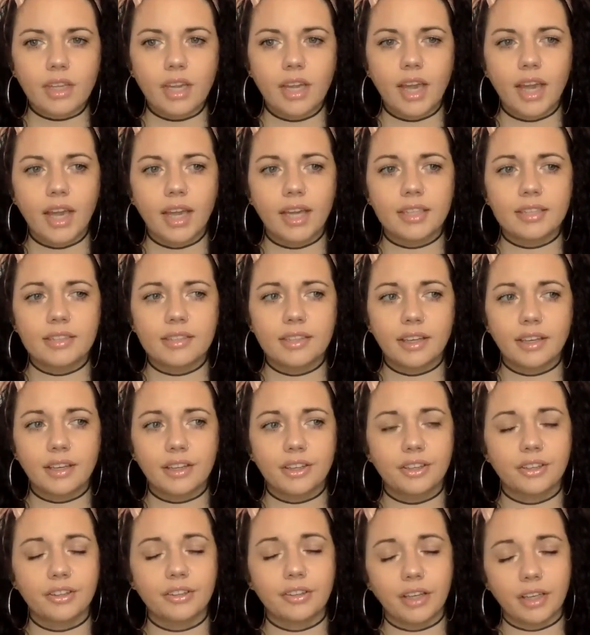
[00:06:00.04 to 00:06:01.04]
And
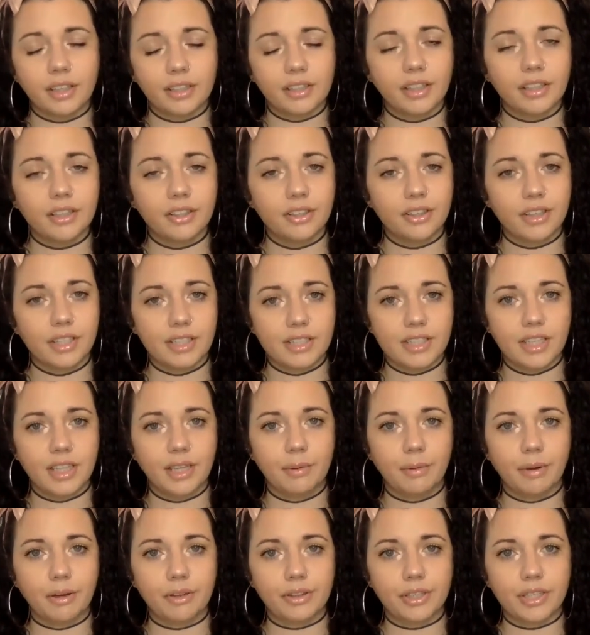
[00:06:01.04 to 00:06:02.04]
another thing to
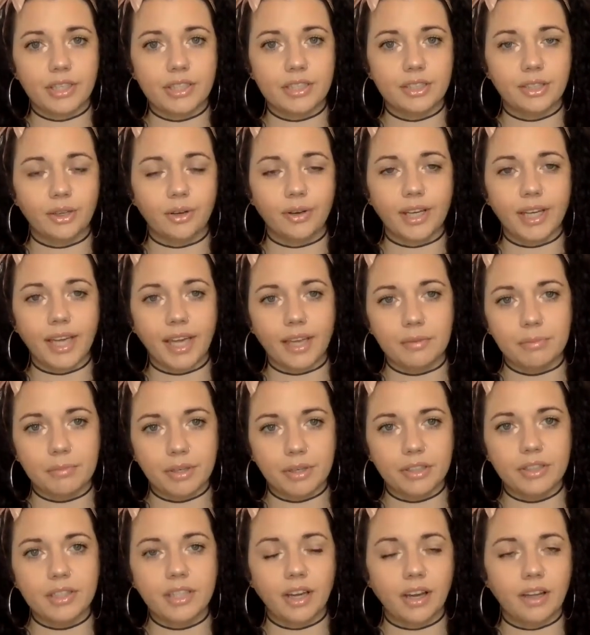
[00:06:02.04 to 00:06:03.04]
think about this, so again,
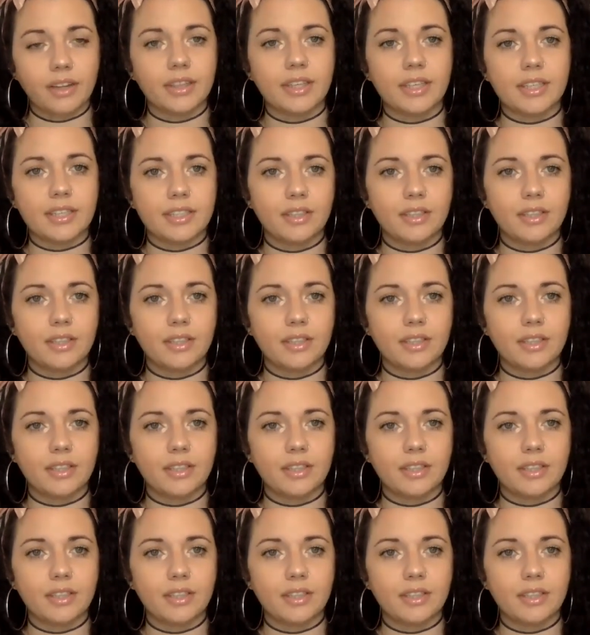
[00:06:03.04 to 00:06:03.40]
building on this,